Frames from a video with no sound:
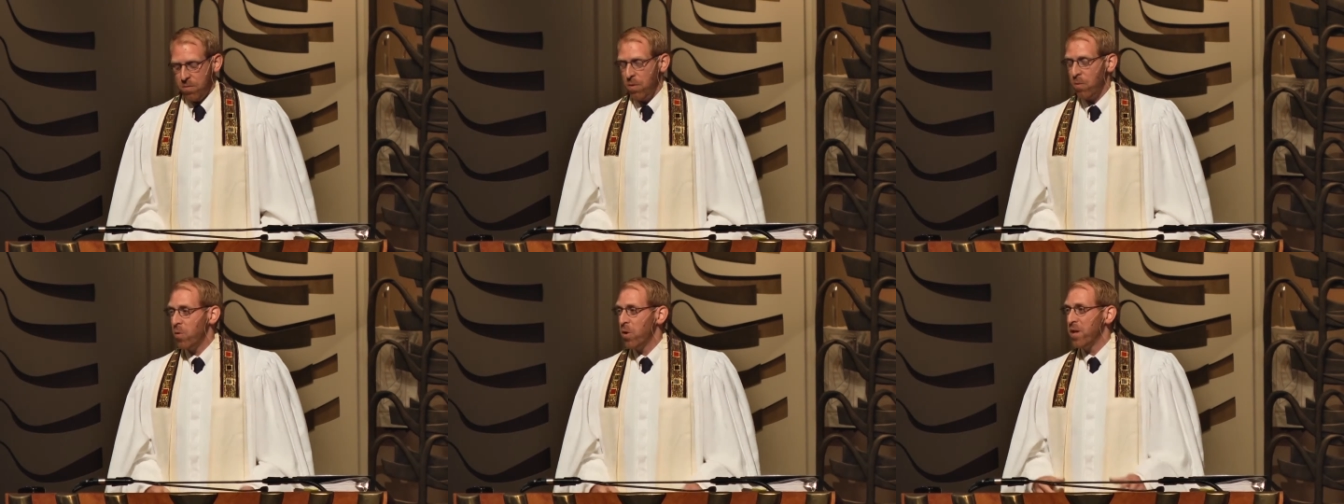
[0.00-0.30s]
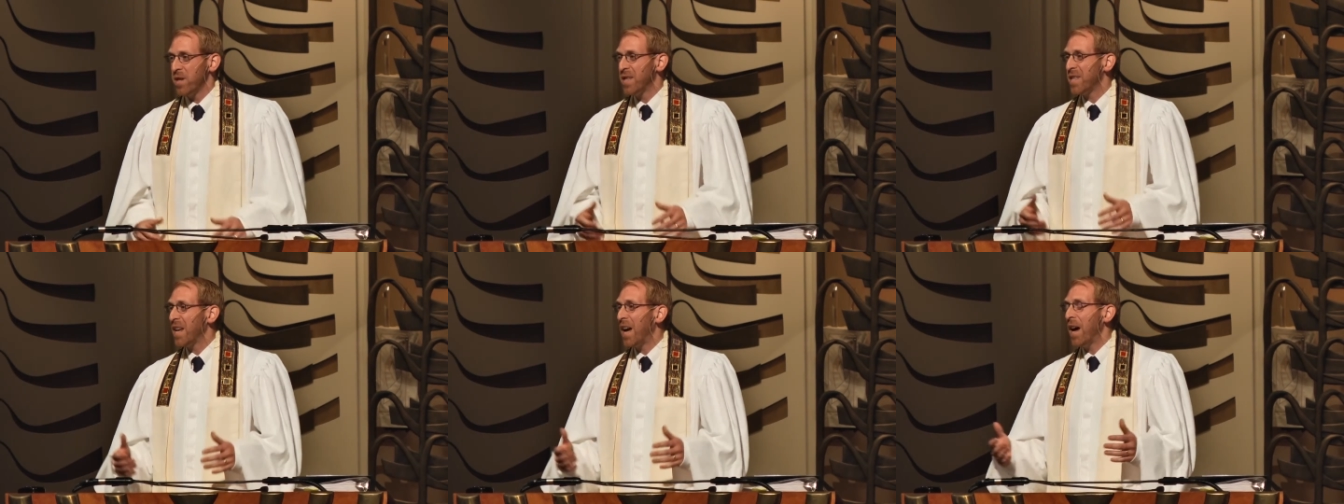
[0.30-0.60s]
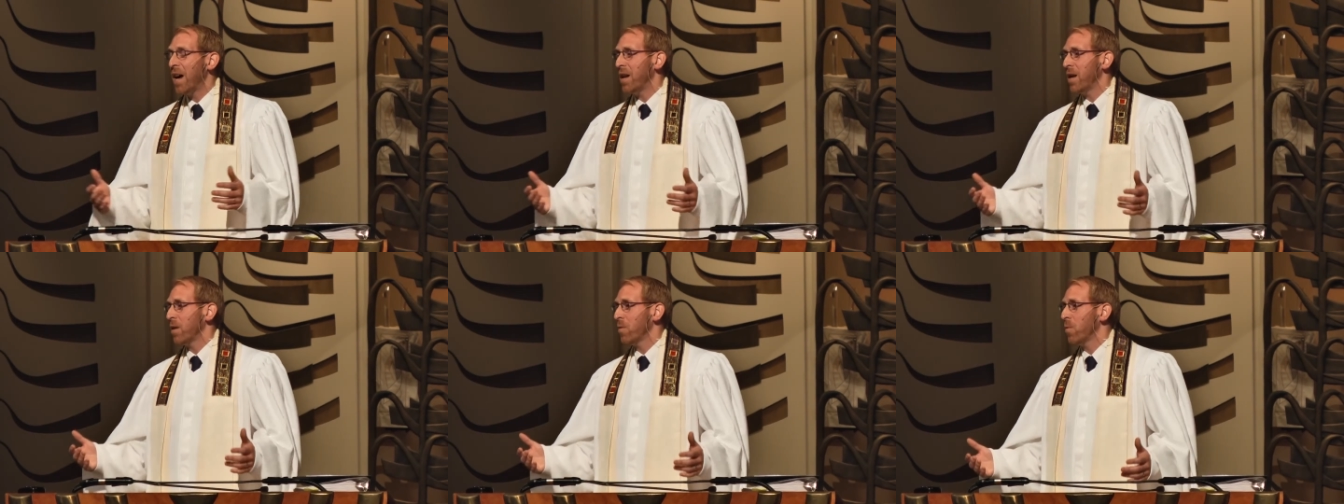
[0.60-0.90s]
When we're
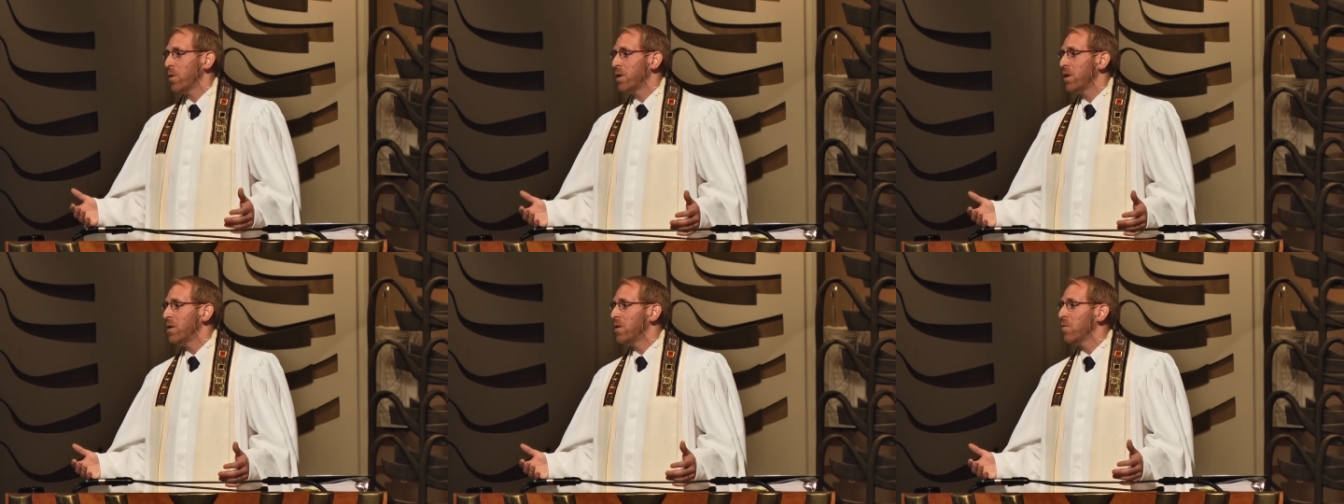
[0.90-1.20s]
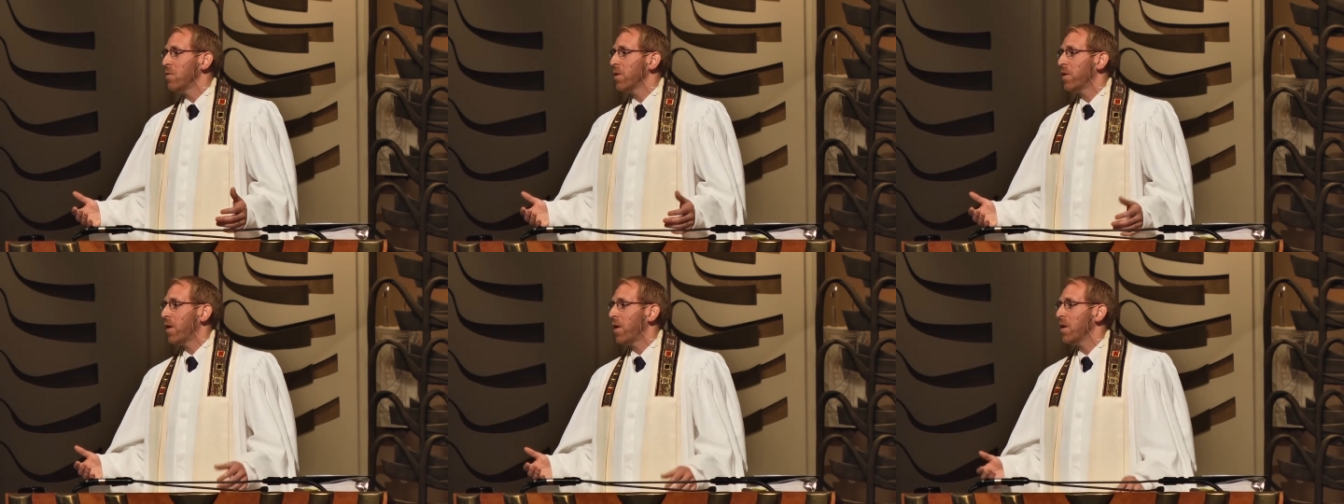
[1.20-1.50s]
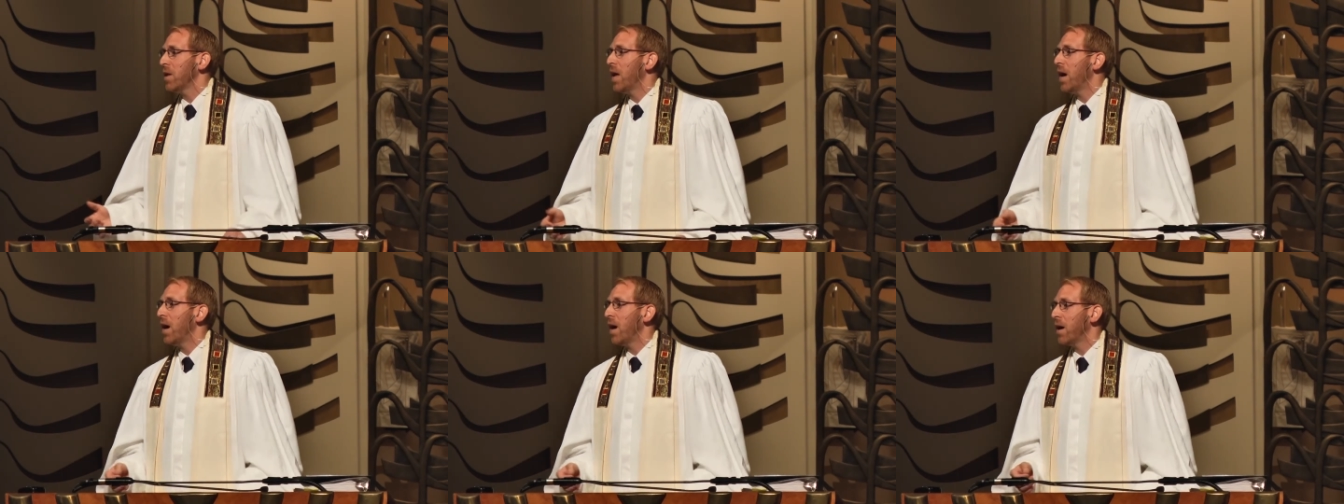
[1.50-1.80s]
deciding what to do with
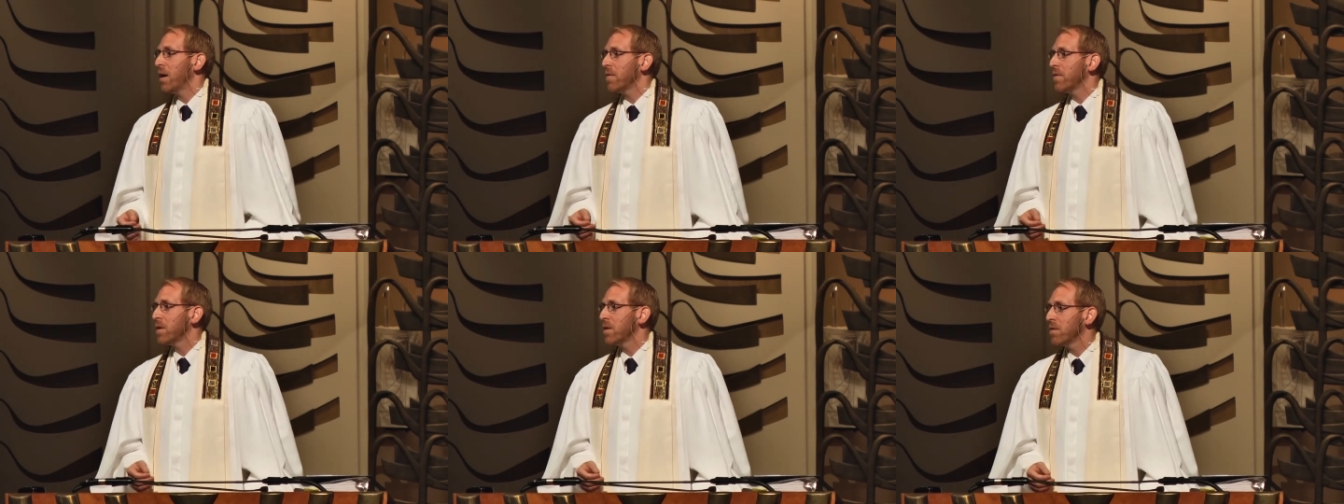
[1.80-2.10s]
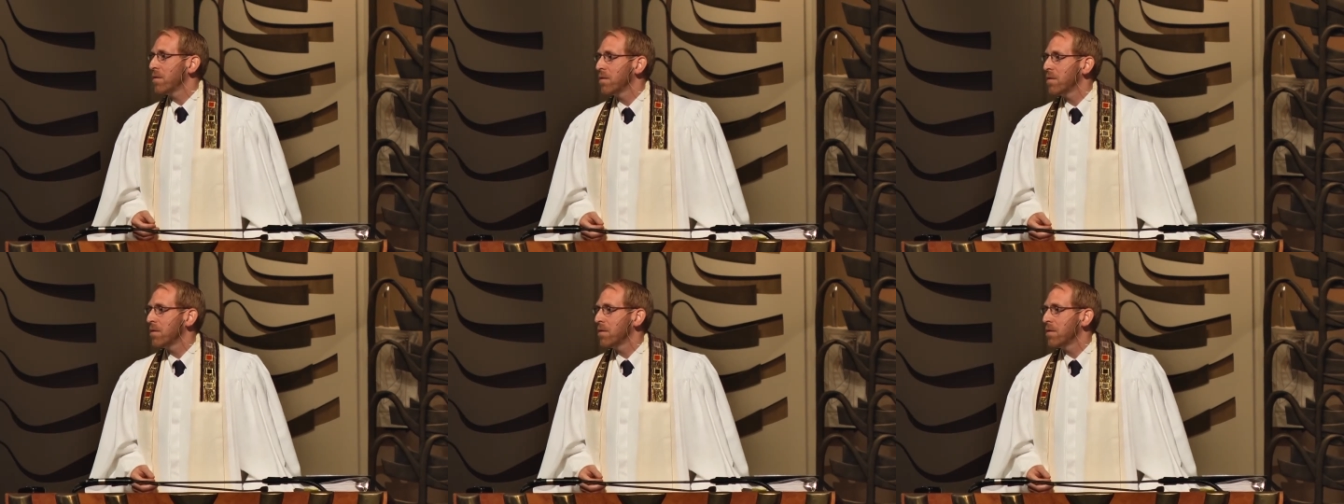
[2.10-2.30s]
our lives.